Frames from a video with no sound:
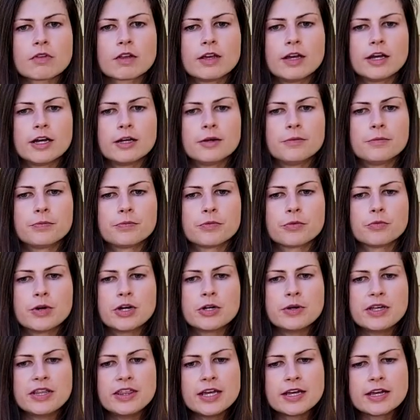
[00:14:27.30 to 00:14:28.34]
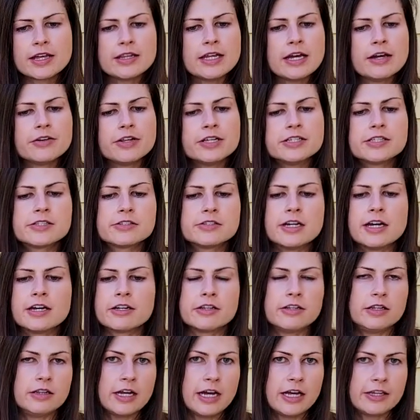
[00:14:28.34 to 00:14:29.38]
Um, what do we think? Now this is not
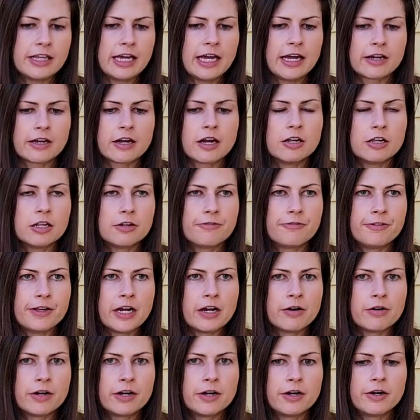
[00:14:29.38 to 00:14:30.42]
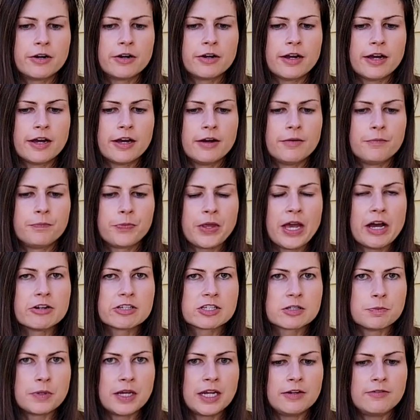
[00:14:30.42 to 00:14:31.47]
not that cauliflower um,
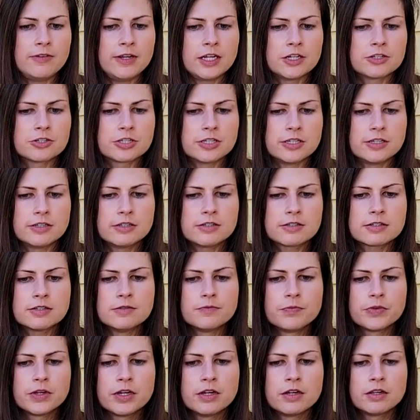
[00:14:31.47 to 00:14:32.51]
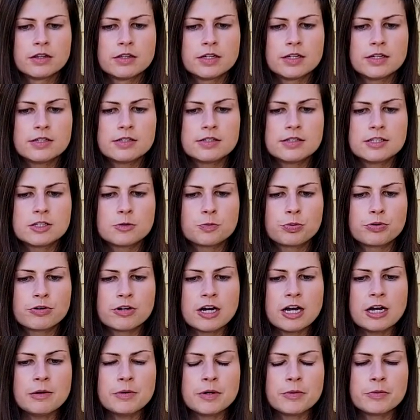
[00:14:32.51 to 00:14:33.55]
house-made bacon cheese. This is
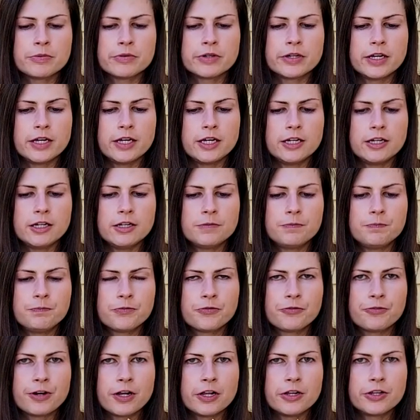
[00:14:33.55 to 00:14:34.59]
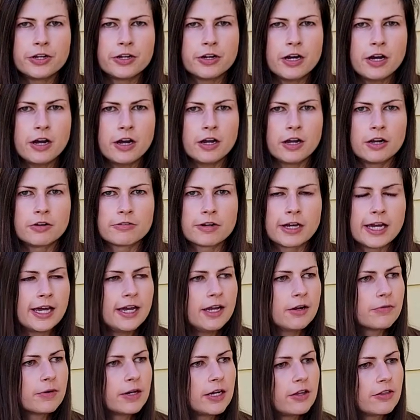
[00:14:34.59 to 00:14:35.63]
probably all your heart, right?
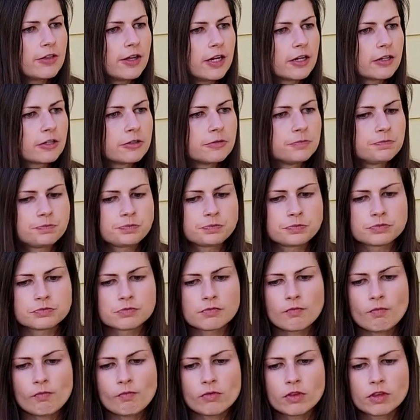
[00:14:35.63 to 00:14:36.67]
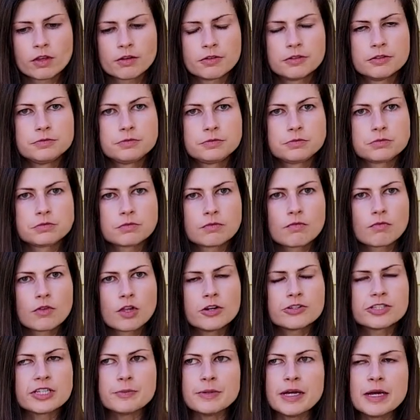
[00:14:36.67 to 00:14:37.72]
What do you think? I think so.
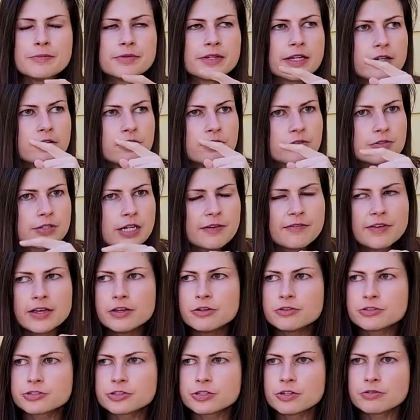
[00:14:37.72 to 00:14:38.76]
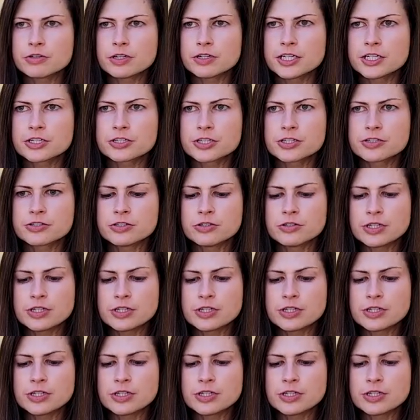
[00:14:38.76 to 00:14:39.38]
Sometimes they use they use so delicious too.